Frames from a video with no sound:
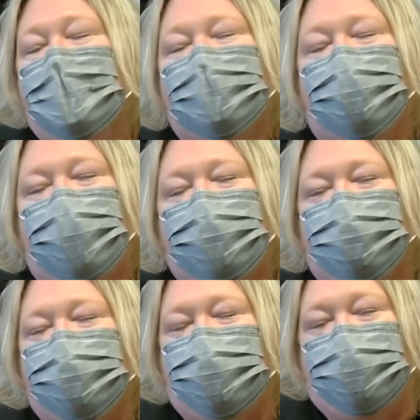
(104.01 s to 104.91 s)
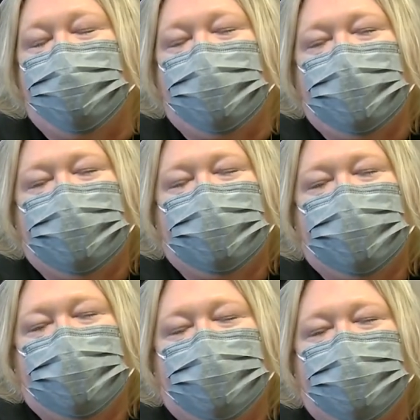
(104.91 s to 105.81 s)
so people are choosing
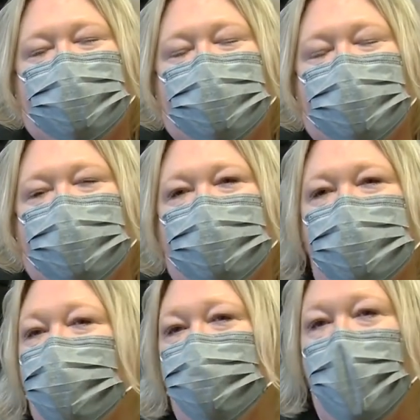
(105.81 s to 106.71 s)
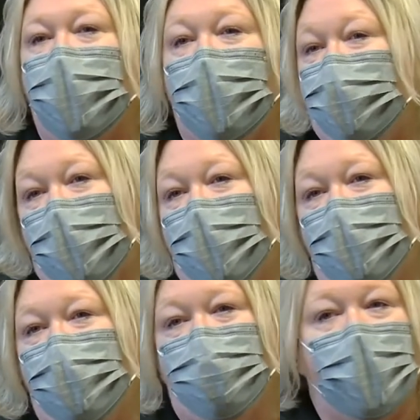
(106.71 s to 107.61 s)
to to self-medicate
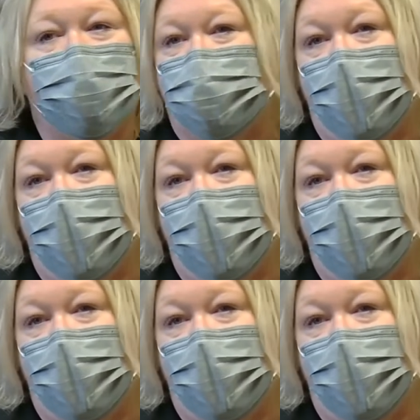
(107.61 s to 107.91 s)
that and mask